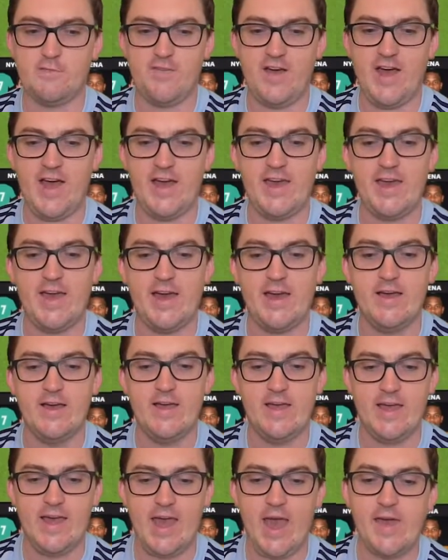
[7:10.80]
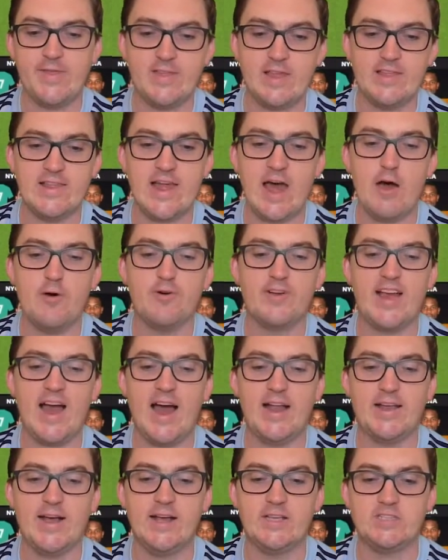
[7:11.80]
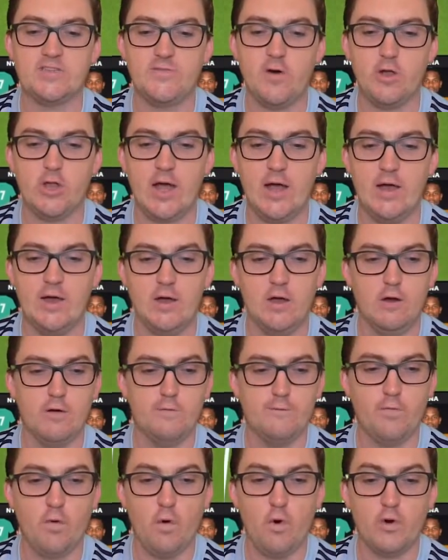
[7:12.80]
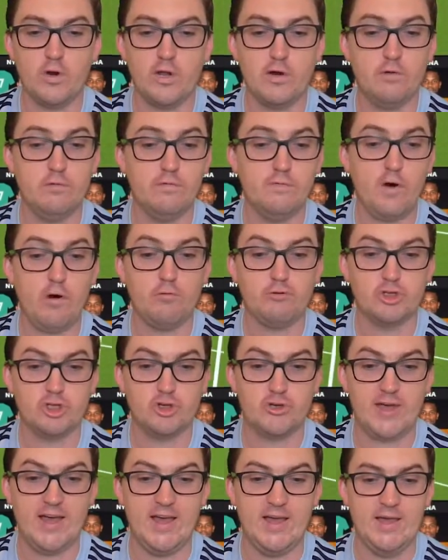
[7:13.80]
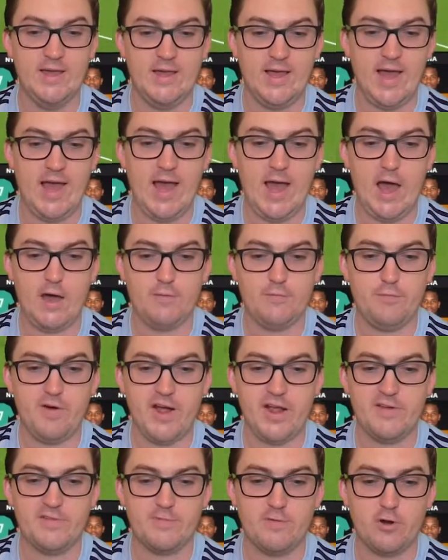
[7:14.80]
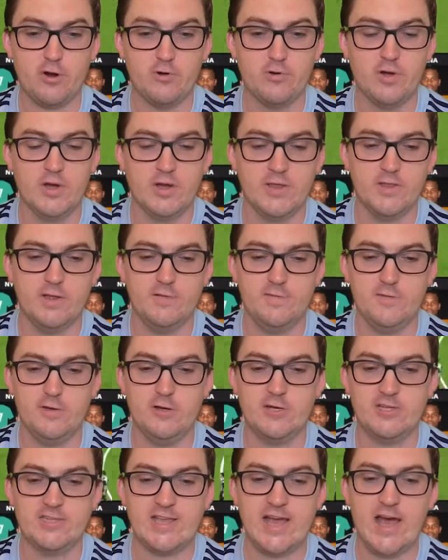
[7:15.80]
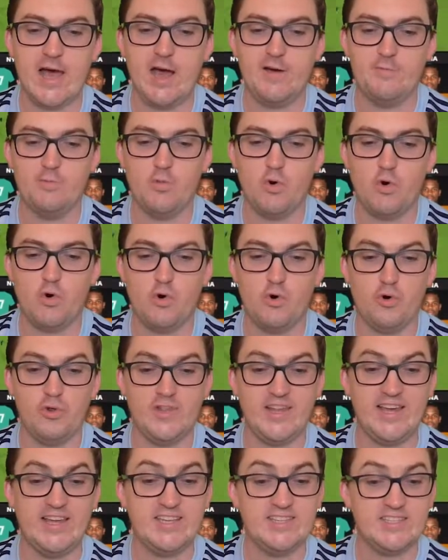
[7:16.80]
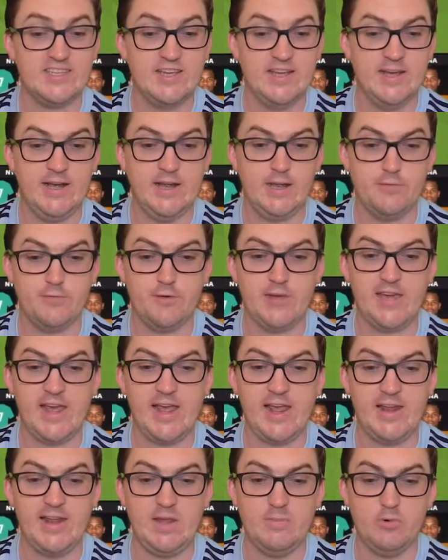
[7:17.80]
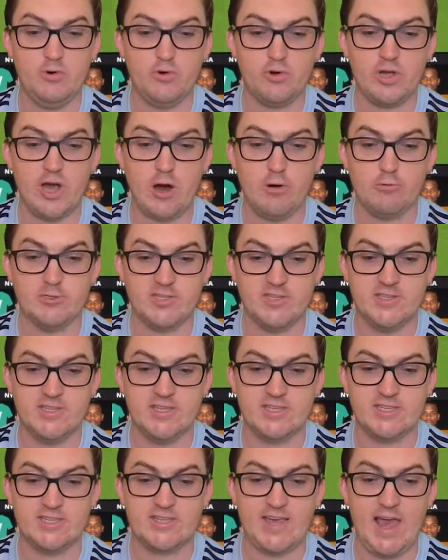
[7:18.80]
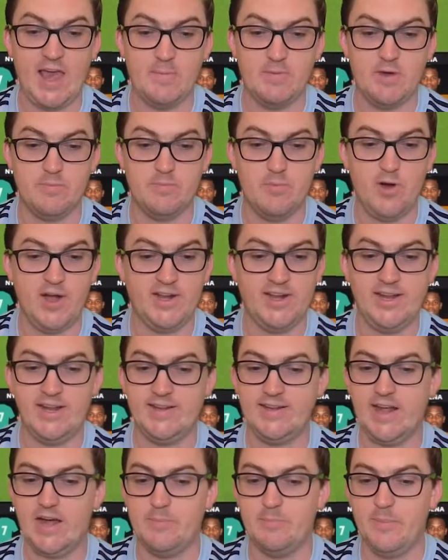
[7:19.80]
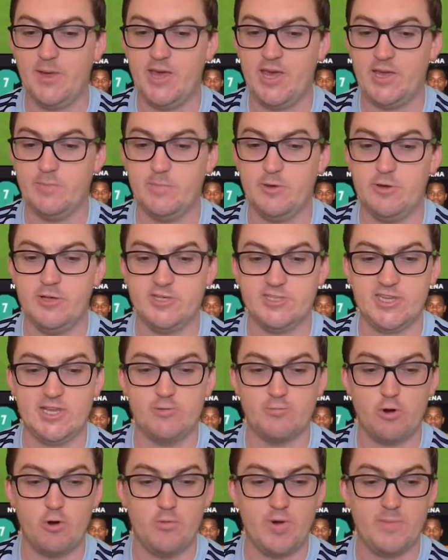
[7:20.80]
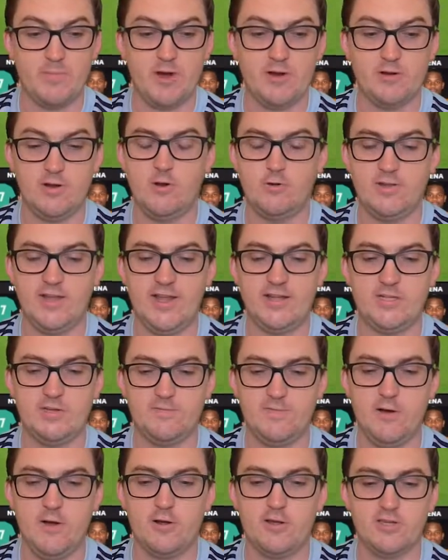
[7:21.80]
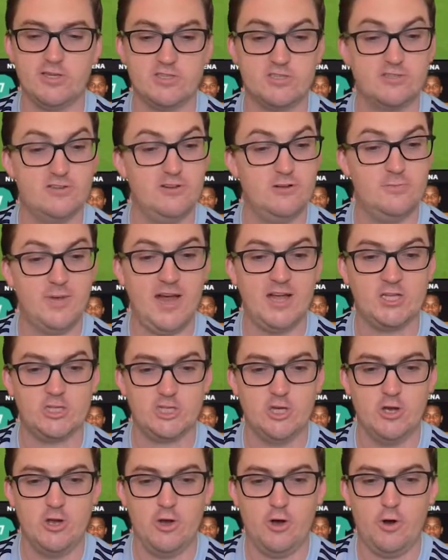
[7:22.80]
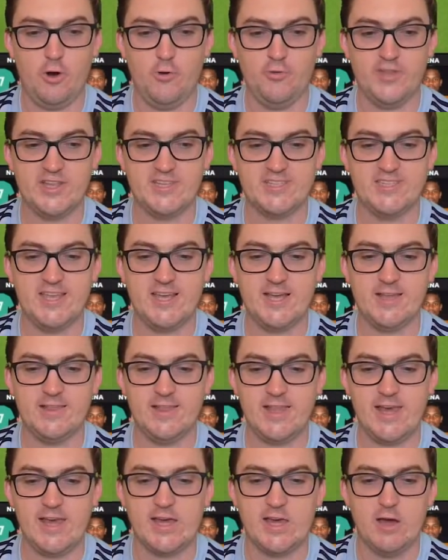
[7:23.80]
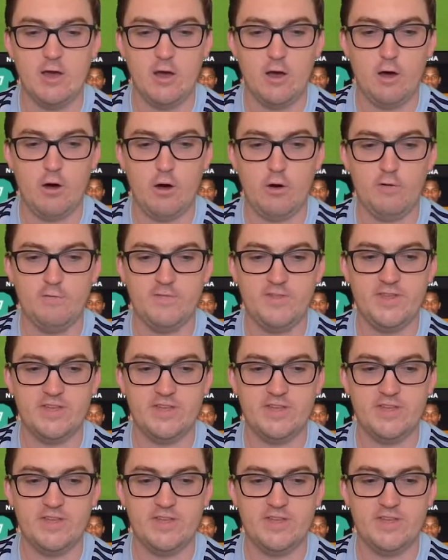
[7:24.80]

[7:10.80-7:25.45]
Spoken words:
far here at the Laugardarsvilla. 4-0 Völsungur halfway through the first half, more or less. And if we get any more goals in this game, it might end up being mercy rule. We might not need to focus too much on the second leg of